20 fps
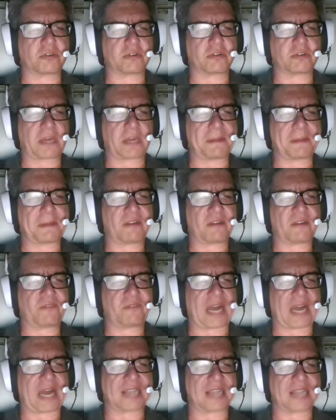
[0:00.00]
came out
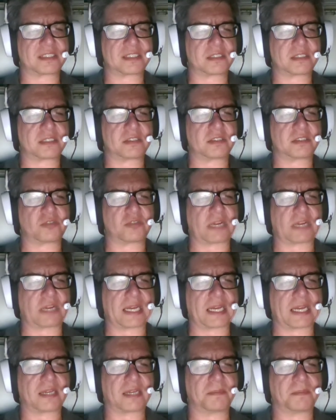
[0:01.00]
fast, straight
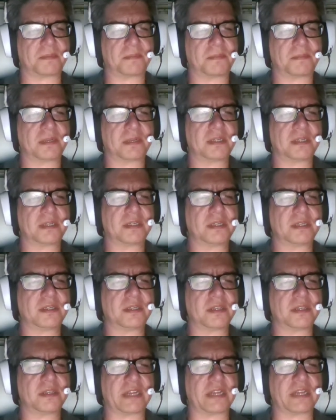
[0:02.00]
at him.
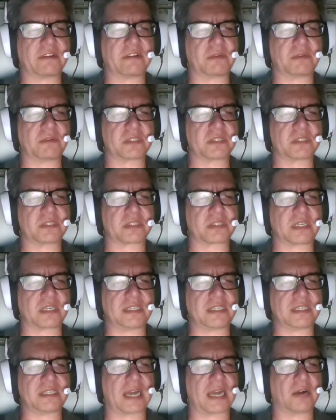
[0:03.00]
Larry was
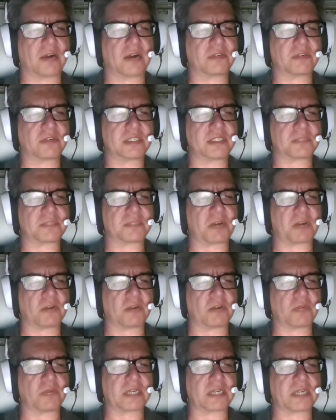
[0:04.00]
looking down, his brow
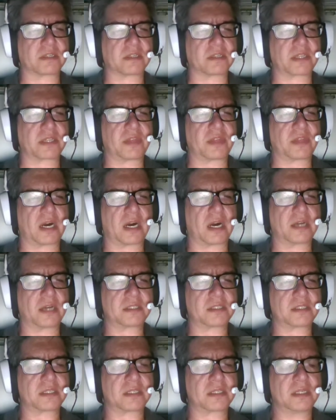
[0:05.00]
wrinkled in thought.